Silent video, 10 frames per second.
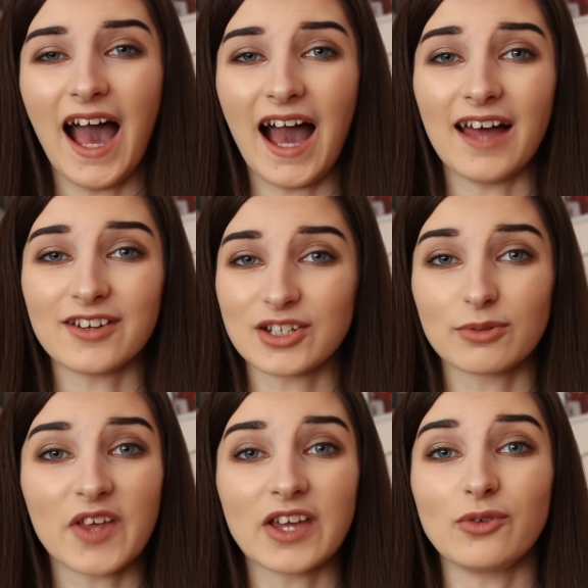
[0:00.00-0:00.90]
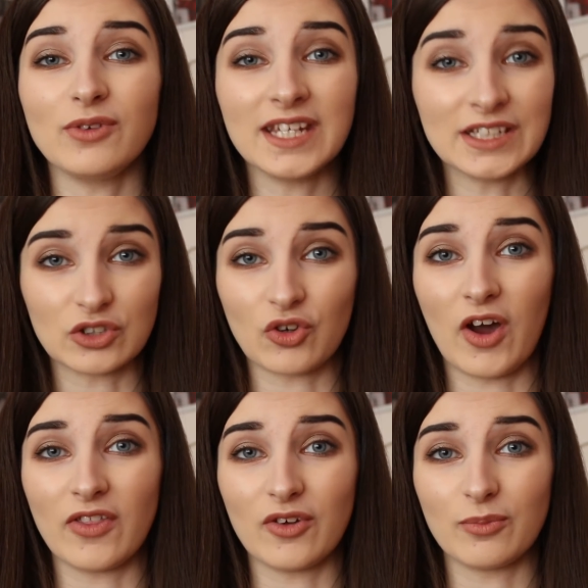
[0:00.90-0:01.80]
and she was like, you need to
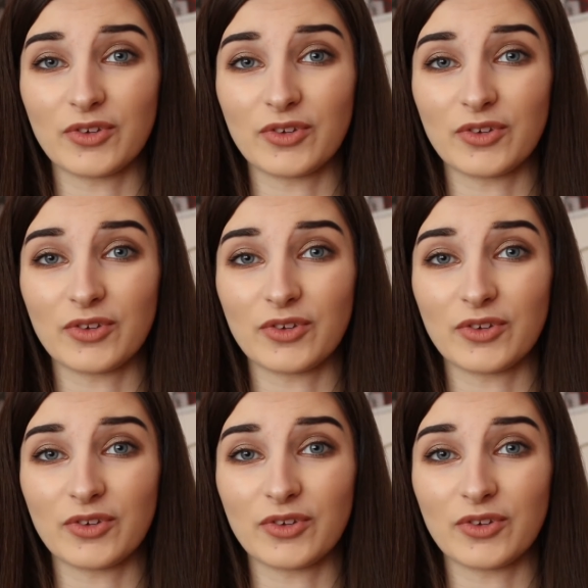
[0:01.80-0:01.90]
try them.